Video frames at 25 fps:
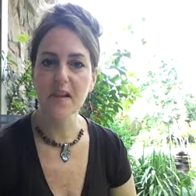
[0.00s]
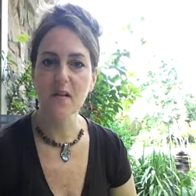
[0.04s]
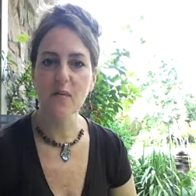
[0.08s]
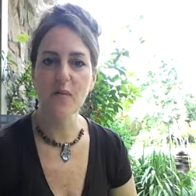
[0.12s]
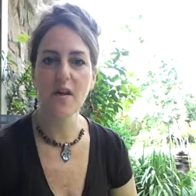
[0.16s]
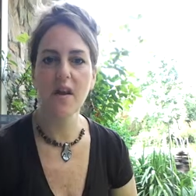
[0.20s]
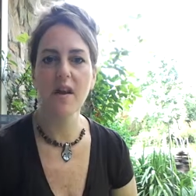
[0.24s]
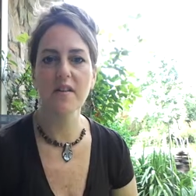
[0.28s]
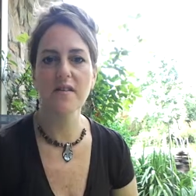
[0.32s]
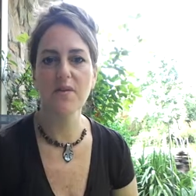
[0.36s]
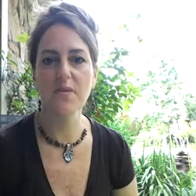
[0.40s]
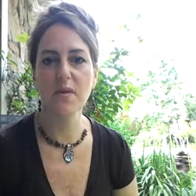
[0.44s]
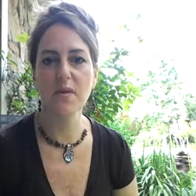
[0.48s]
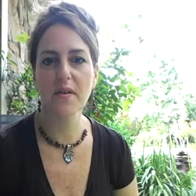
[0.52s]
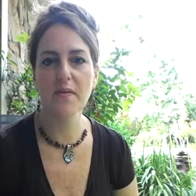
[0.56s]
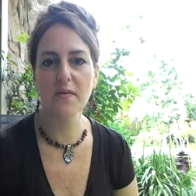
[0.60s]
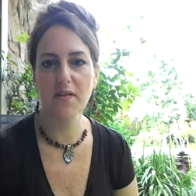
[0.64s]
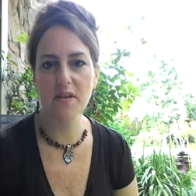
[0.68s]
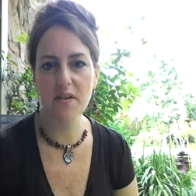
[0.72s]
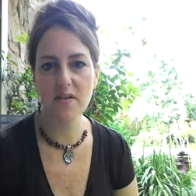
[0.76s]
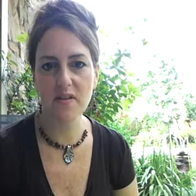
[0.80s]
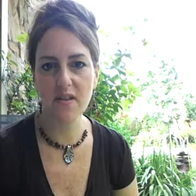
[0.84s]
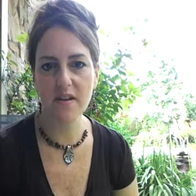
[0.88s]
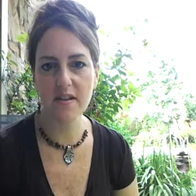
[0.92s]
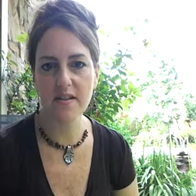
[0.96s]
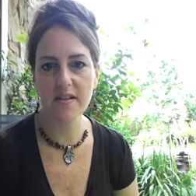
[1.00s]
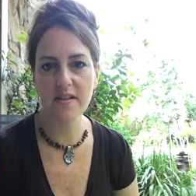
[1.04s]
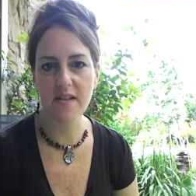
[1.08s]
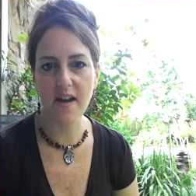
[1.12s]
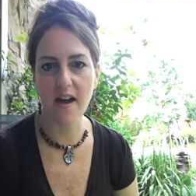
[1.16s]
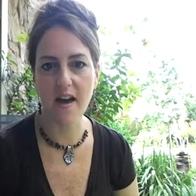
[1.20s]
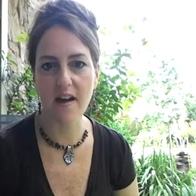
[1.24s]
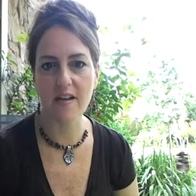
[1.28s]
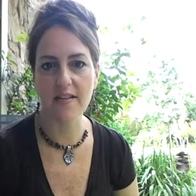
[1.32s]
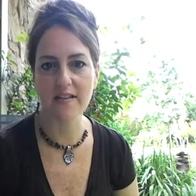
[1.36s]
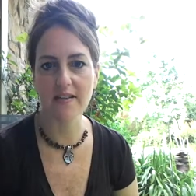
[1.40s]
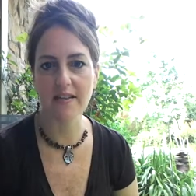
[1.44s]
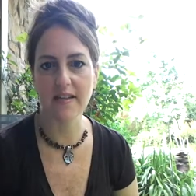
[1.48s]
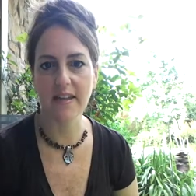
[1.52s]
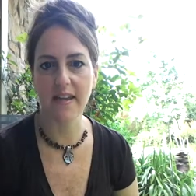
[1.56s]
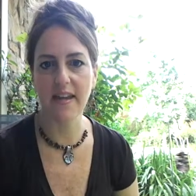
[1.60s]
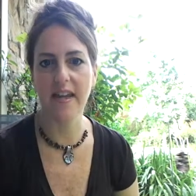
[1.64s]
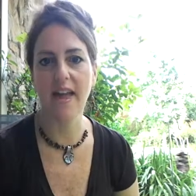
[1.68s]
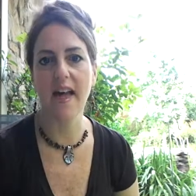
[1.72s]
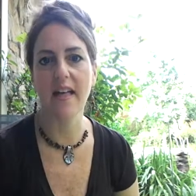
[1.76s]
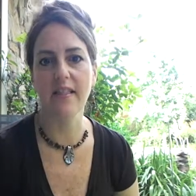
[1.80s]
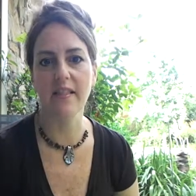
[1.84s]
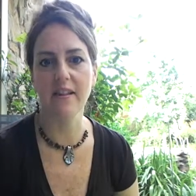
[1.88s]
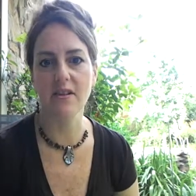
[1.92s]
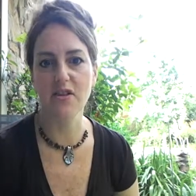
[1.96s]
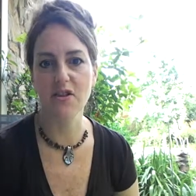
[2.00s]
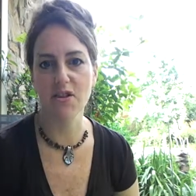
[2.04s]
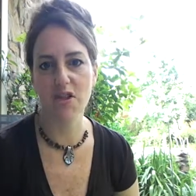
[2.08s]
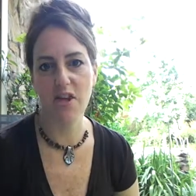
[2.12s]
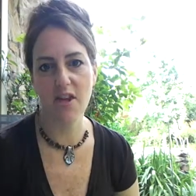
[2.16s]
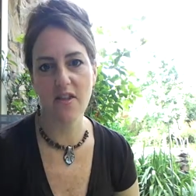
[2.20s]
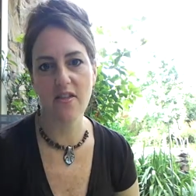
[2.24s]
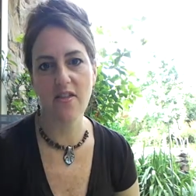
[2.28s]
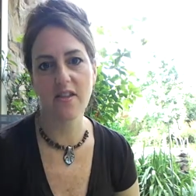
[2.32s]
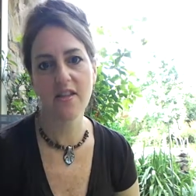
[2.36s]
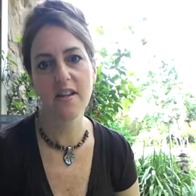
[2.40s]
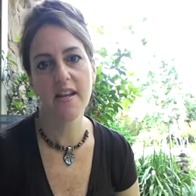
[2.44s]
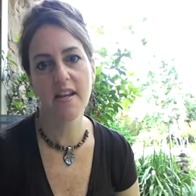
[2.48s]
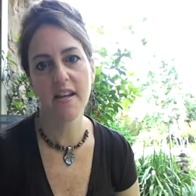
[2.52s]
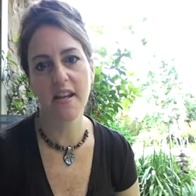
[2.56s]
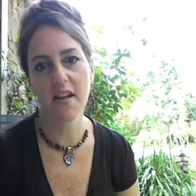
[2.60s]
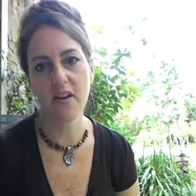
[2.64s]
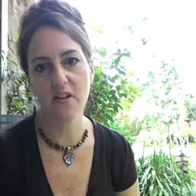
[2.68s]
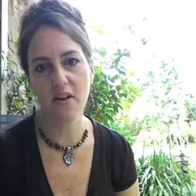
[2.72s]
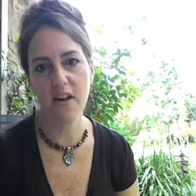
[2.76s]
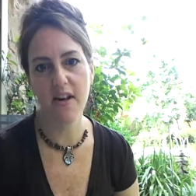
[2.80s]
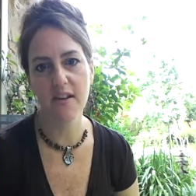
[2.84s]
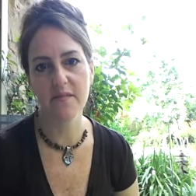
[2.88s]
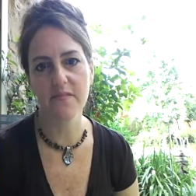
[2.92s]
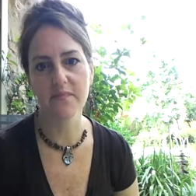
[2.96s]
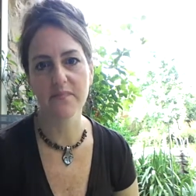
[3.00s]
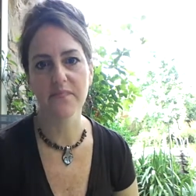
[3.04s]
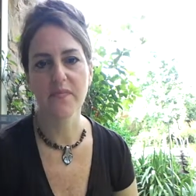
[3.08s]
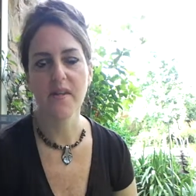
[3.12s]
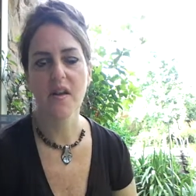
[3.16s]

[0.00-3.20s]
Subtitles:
We also refer this as the L&G, the lean and green.